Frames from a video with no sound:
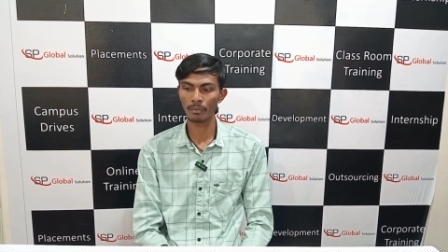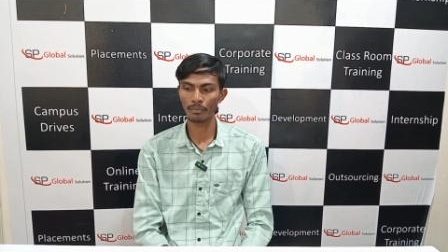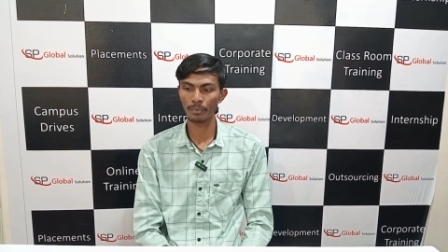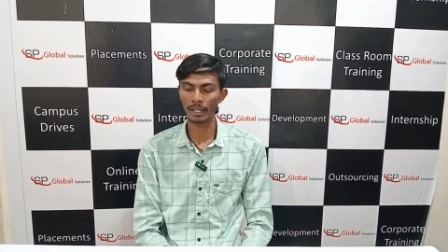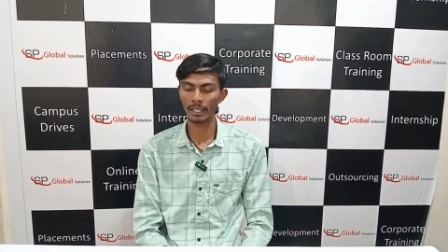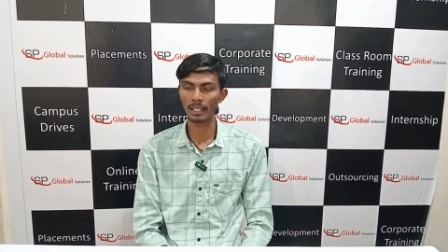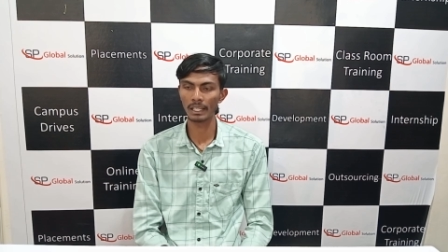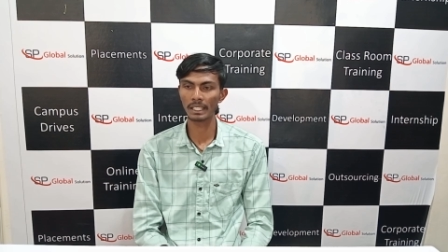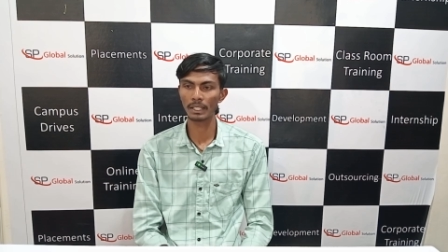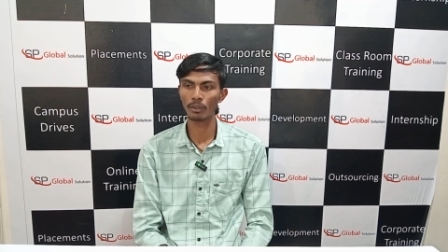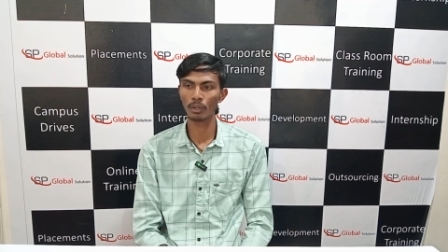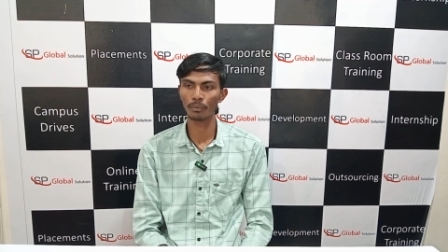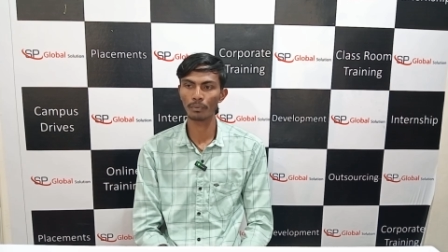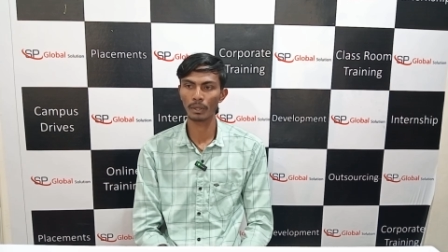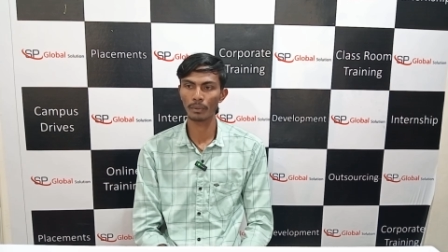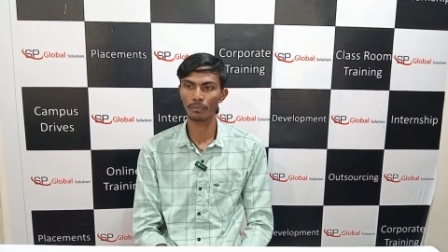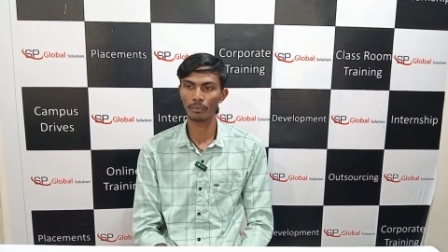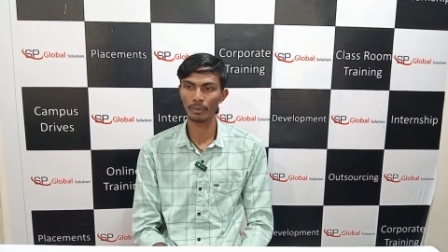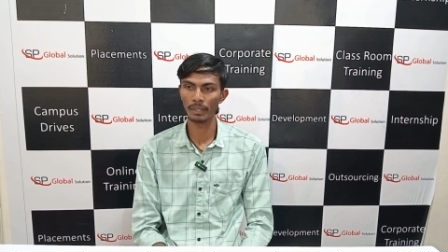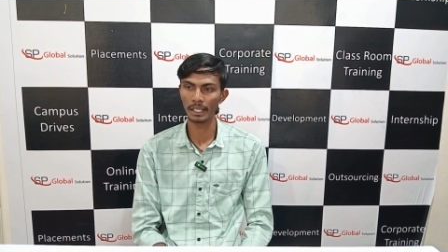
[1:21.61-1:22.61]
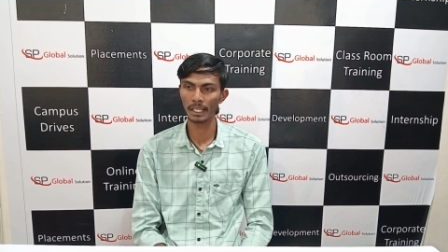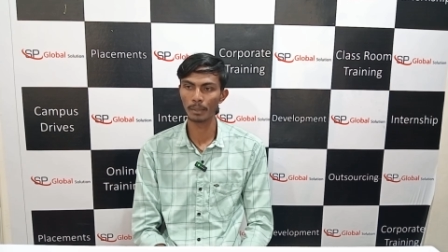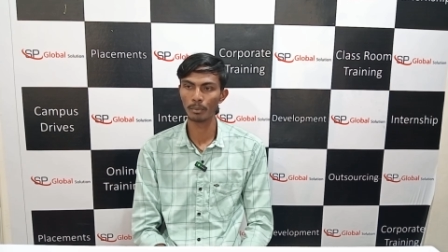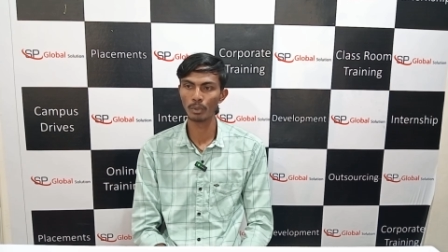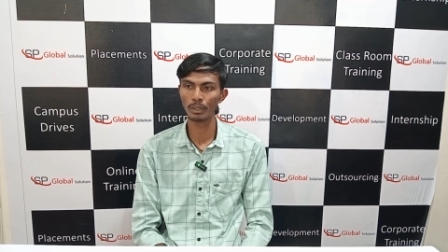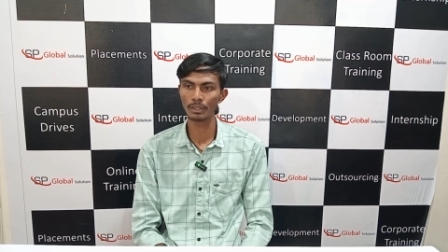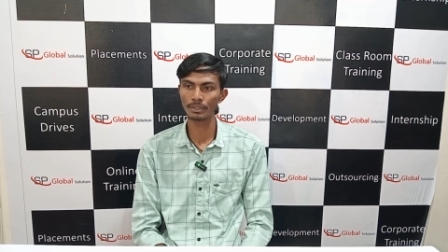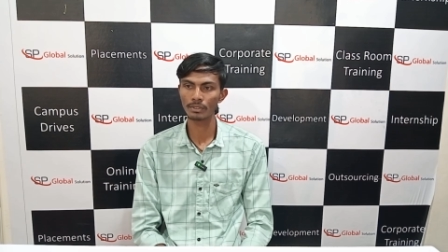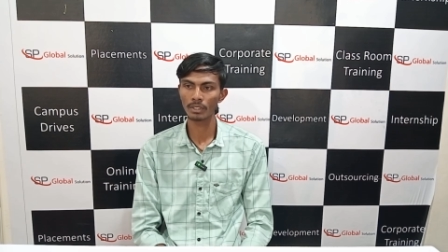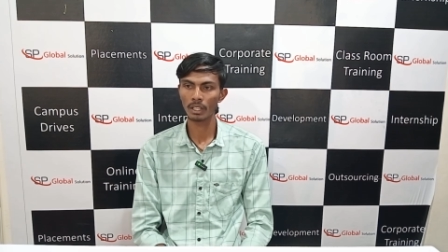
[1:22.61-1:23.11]
final keyword for
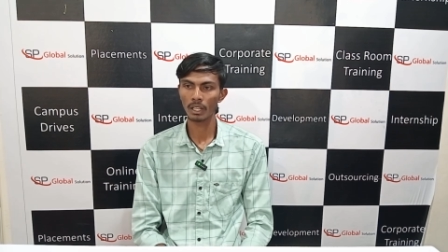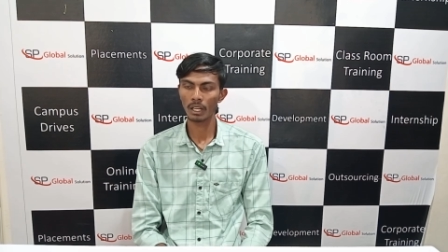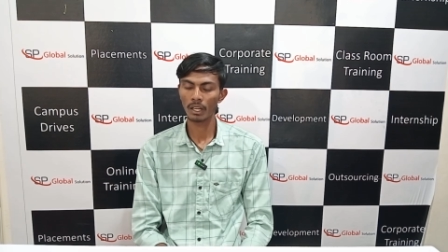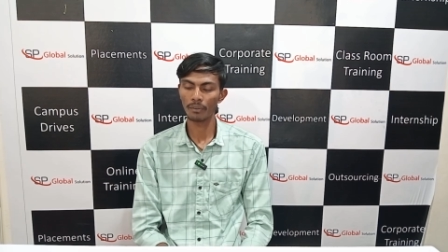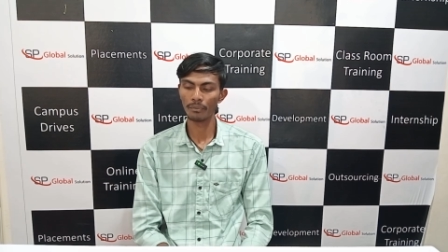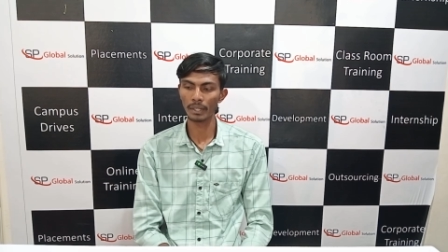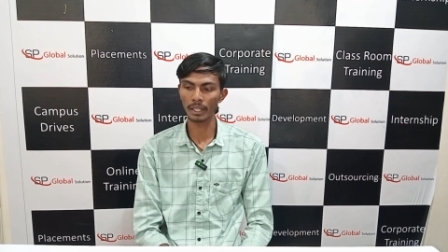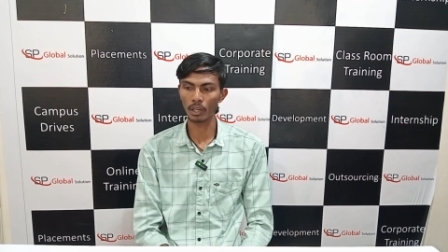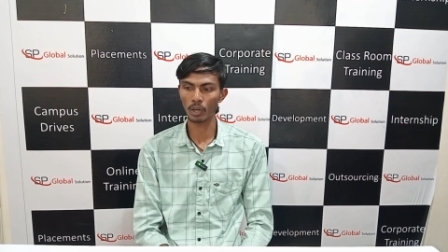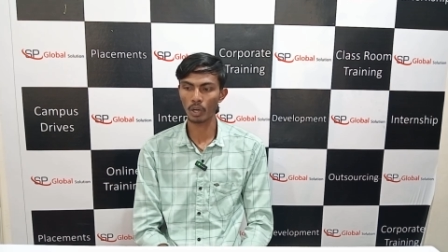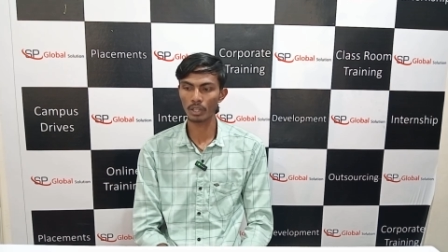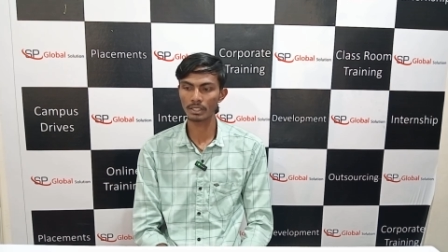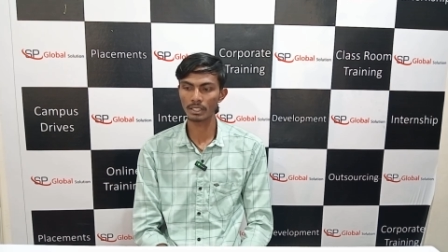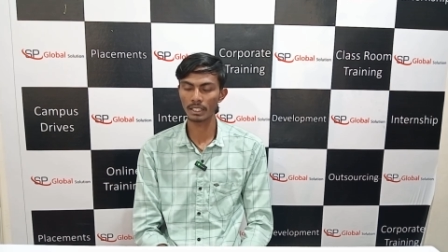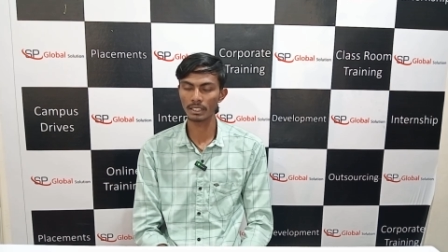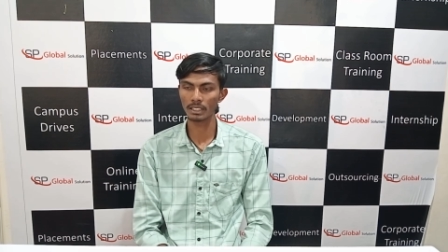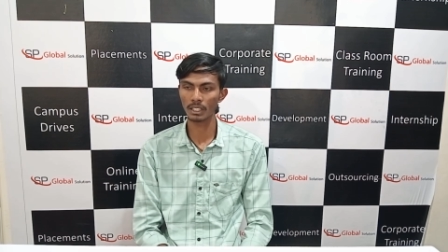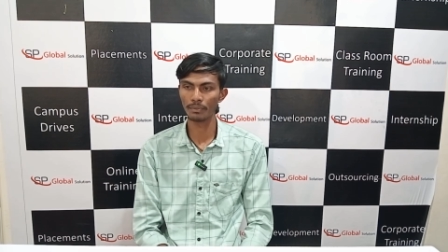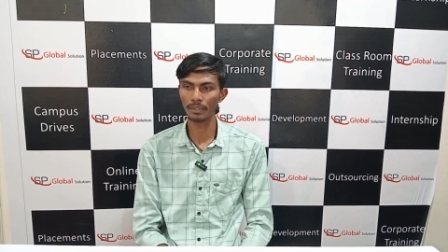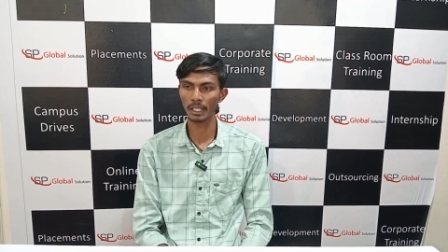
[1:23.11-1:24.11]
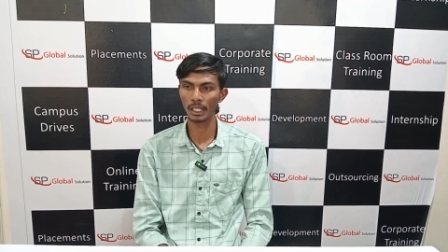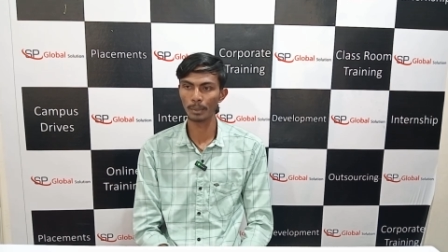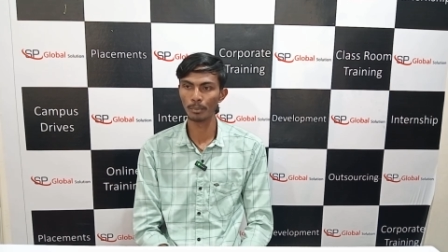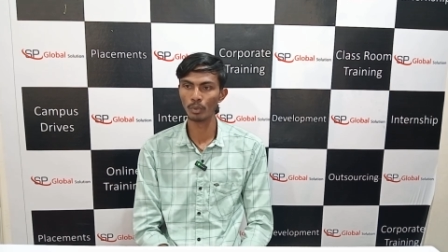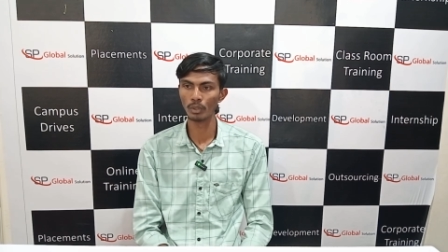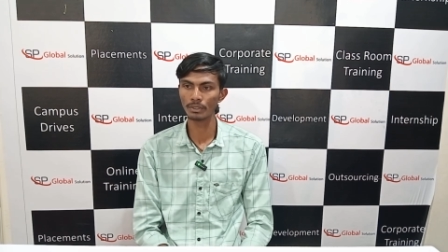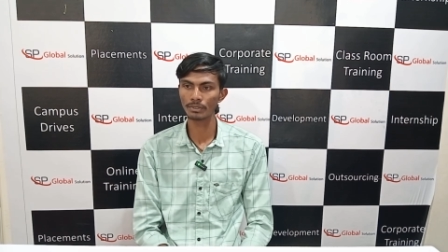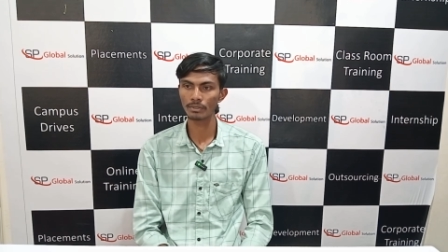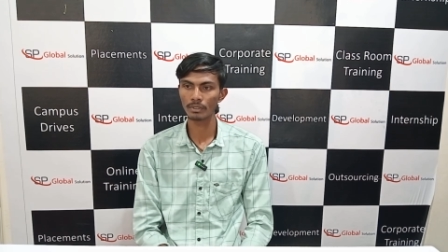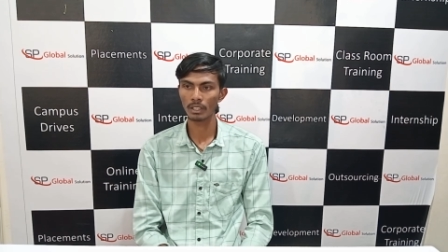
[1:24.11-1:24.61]
variables, we cannot change the
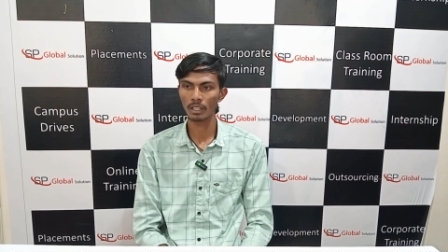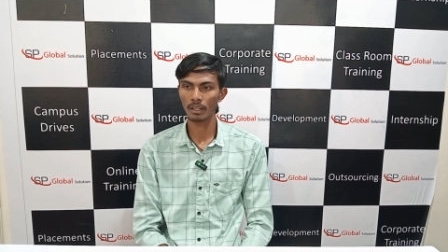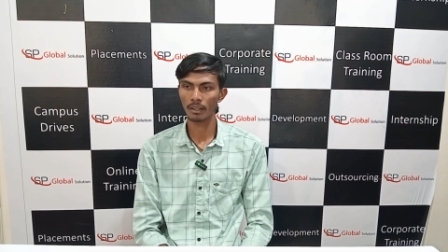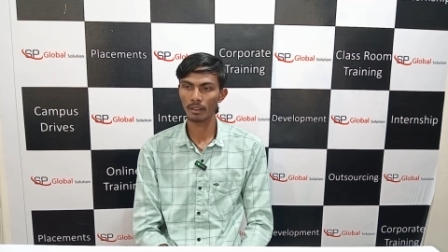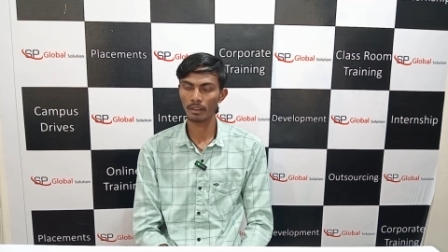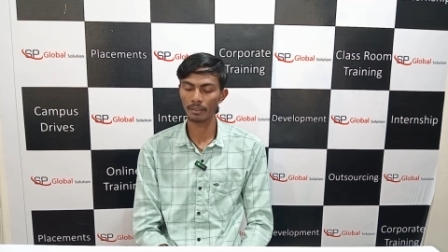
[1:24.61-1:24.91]
variables.